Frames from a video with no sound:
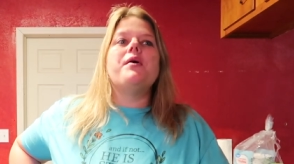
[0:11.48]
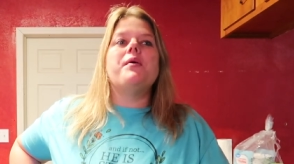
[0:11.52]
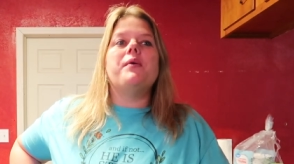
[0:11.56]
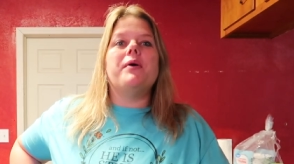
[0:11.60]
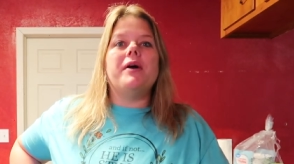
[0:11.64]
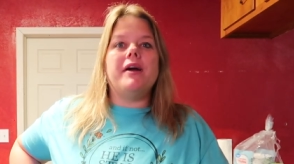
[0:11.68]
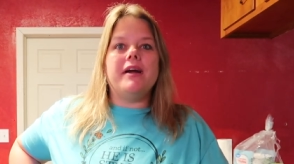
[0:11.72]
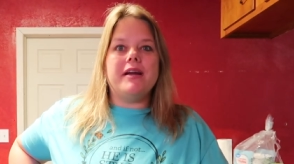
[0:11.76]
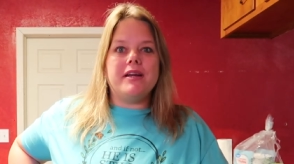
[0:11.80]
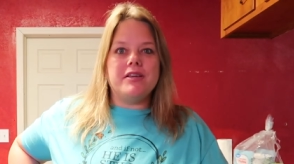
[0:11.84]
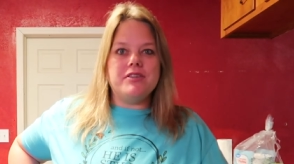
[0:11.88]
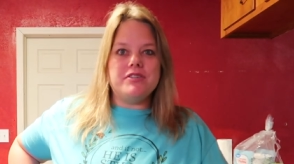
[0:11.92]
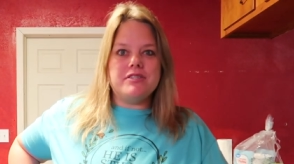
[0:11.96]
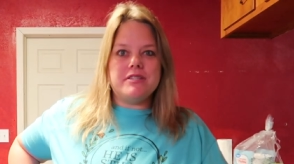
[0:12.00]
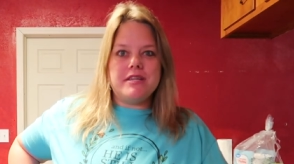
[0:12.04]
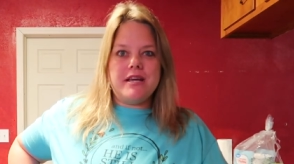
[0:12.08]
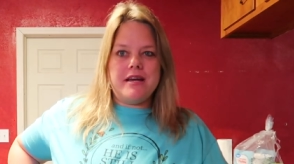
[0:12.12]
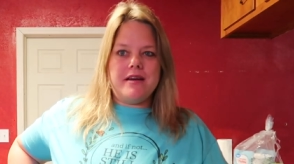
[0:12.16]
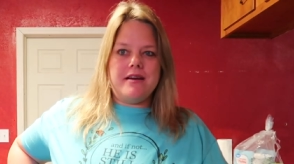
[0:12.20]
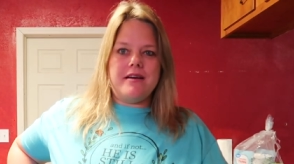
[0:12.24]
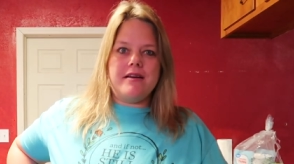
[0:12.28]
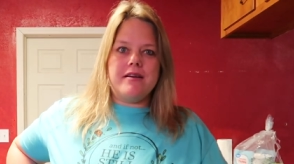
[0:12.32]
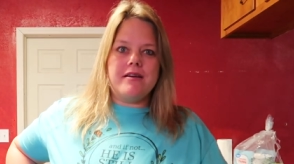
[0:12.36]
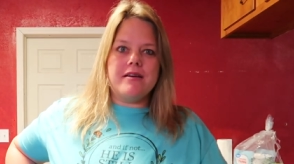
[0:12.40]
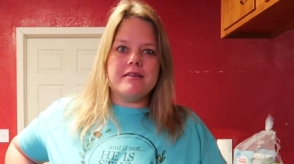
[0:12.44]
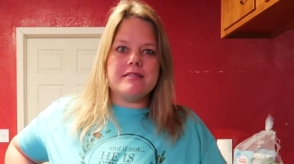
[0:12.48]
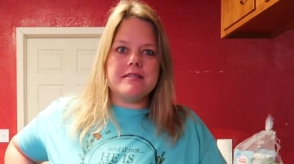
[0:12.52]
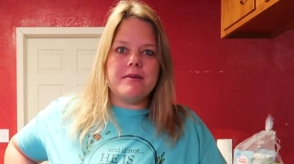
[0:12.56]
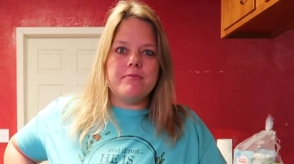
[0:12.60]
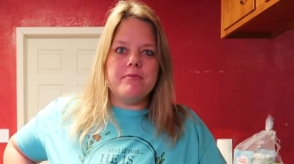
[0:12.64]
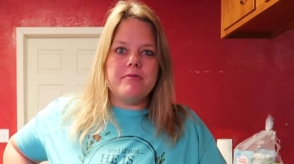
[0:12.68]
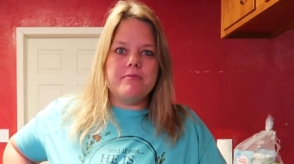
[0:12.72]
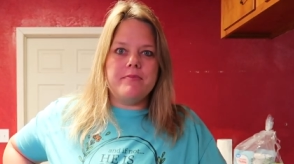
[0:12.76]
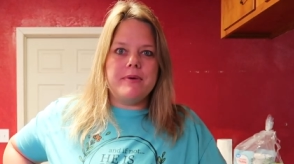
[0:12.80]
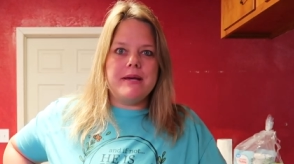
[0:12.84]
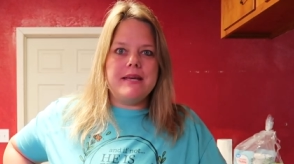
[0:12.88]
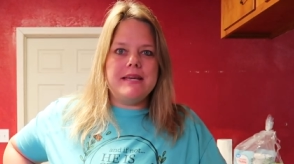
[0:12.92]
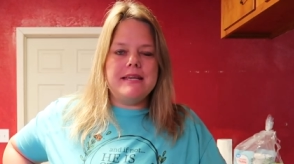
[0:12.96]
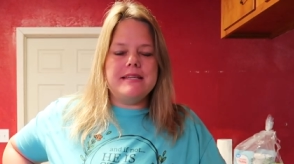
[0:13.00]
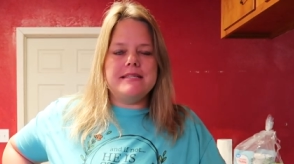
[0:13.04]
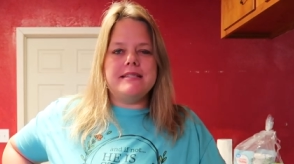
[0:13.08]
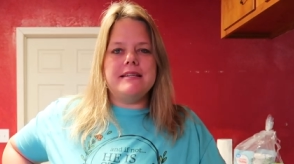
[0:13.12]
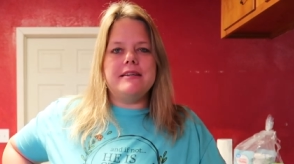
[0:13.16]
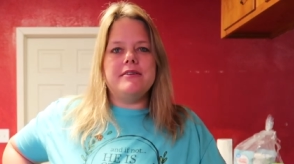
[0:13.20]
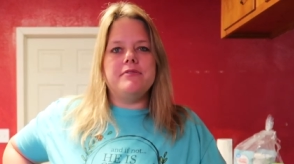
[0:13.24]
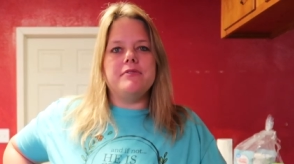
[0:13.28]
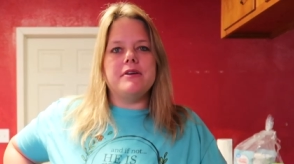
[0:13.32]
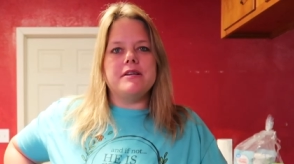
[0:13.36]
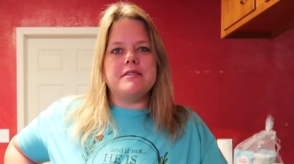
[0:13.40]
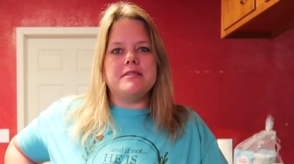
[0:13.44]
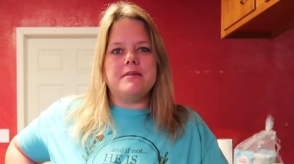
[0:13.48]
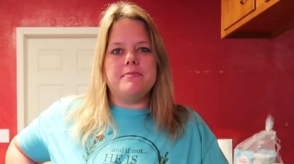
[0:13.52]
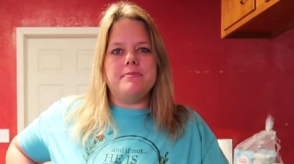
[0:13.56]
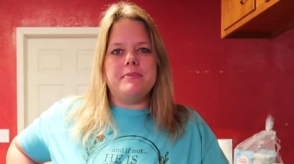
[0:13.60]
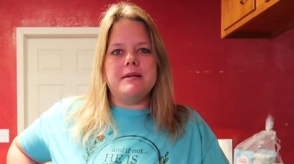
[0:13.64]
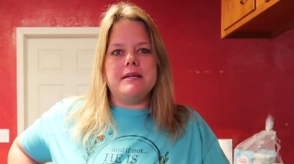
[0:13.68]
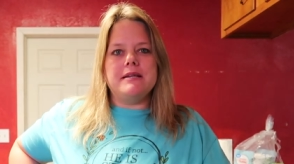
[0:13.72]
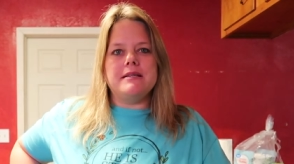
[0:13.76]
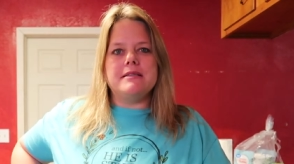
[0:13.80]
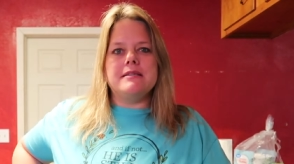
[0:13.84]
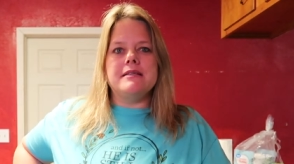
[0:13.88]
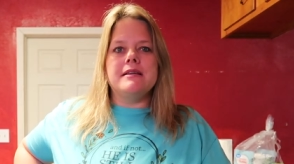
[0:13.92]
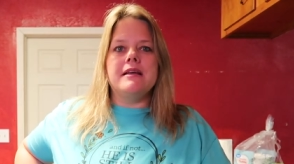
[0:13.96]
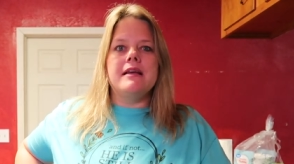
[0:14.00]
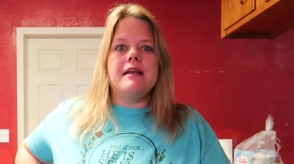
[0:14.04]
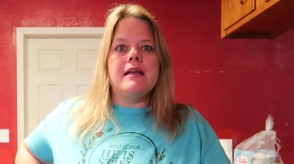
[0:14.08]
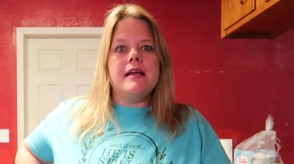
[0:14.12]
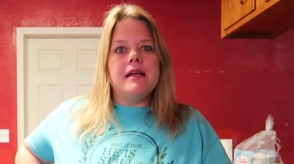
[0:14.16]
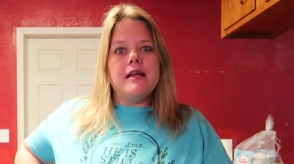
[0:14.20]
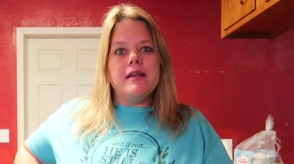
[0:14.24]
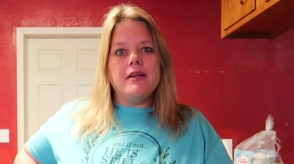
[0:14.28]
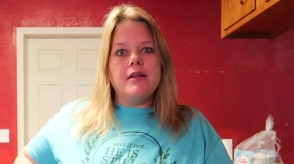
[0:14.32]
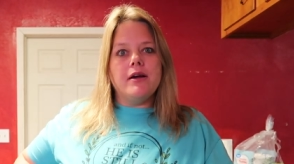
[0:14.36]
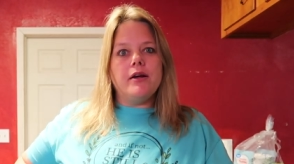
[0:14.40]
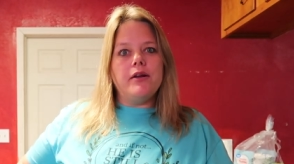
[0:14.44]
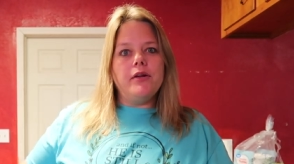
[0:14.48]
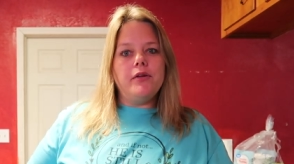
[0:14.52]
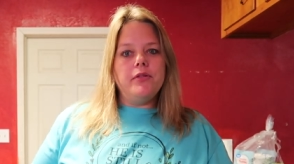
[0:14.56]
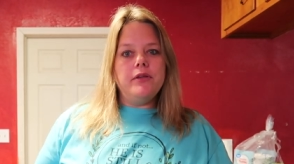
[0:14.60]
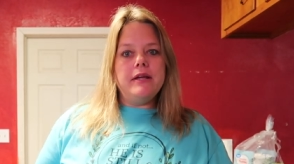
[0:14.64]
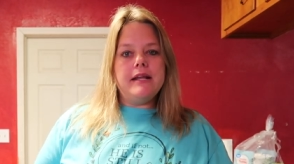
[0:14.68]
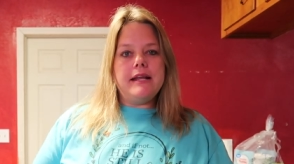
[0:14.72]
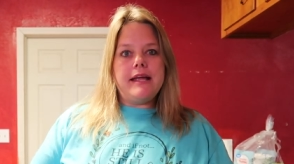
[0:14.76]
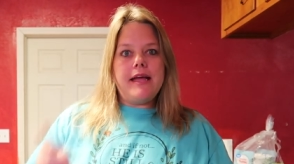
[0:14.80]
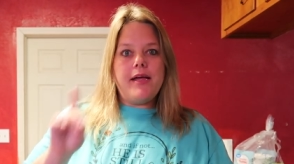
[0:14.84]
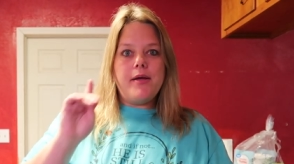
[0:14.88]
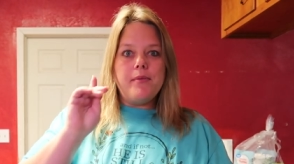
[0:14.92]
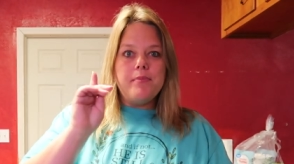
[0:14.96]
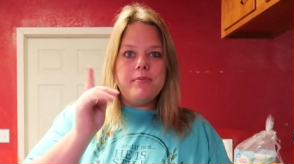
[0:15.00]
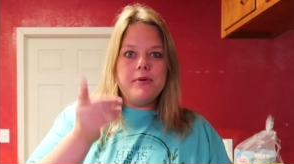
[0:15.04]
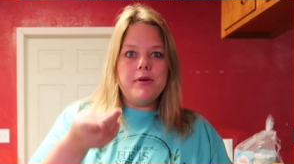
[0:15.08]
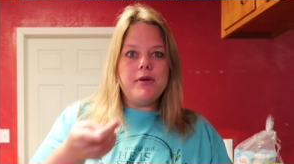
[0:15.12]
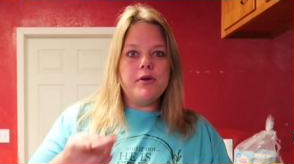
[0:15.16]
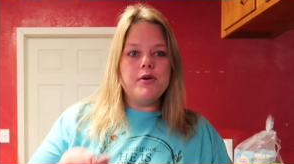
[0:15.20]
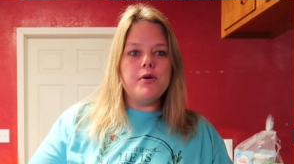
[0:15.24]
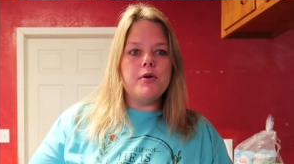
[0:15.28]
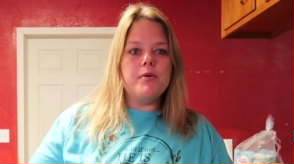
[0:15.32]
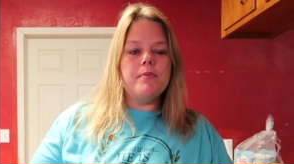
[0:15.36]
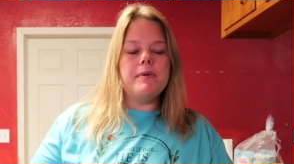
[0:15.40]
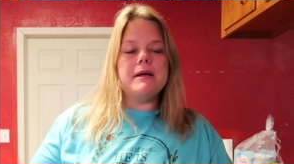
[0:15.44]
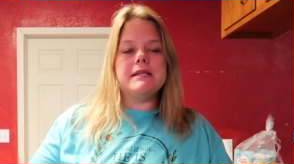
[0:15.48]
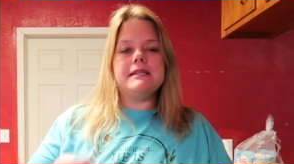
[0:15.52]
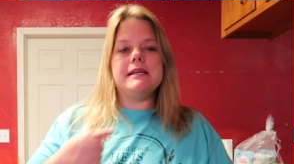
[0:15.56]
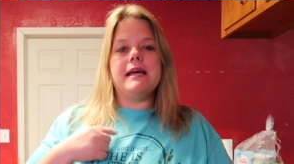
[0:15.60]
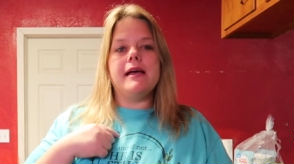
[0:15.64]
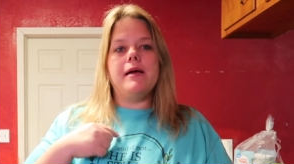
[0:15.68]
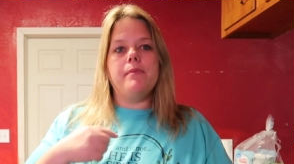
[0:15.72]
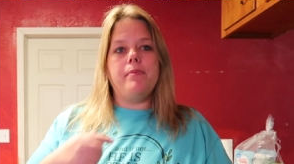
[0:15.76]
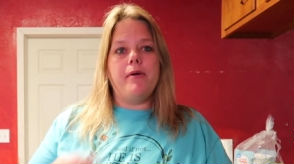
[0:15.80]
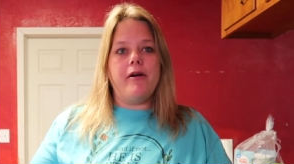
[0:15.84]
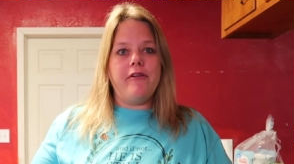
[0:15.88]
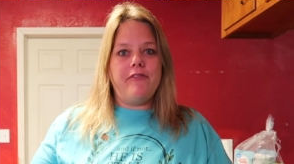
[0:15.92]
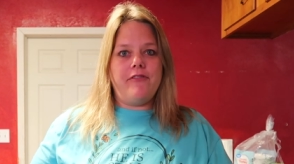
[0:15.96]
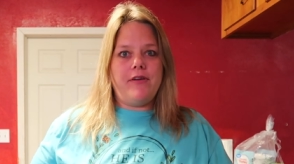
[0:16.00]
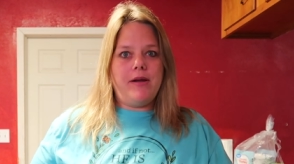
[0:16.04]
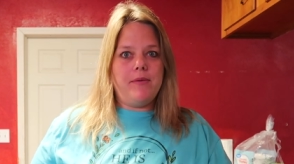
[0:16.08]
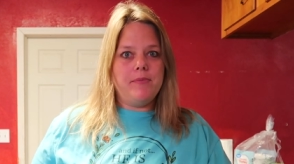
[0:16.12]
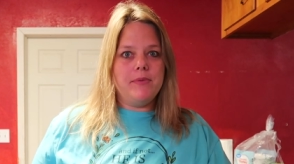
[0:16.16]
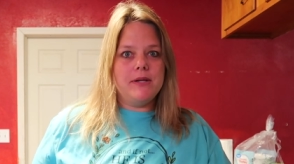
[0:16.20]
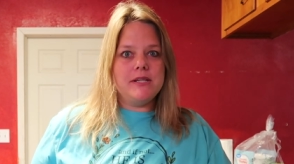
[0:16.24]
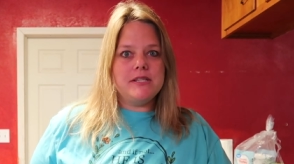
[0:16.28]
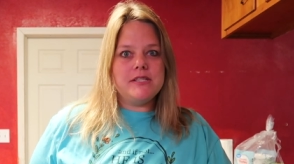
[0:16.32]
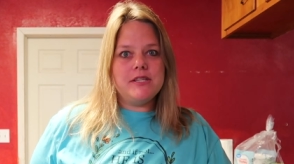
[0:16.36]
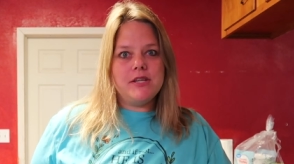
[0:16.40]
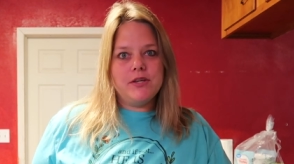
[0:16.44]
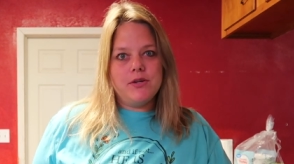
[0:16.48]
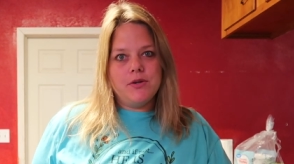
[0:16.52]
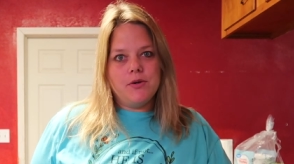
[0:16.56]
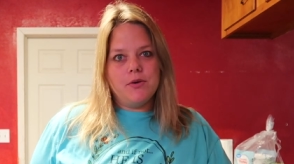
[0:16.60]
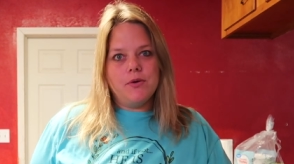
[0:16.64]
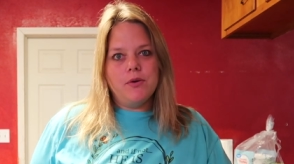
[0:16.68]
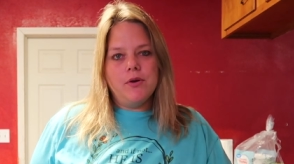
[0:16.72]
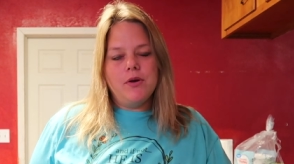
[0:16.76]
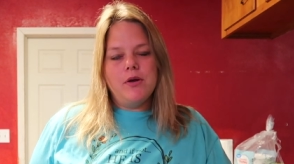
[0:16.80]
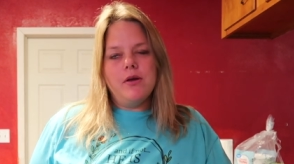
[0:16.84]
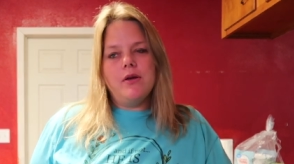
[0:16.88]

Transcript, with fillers: where I can share some of my easy recipes, not only to help you, but to help our family too.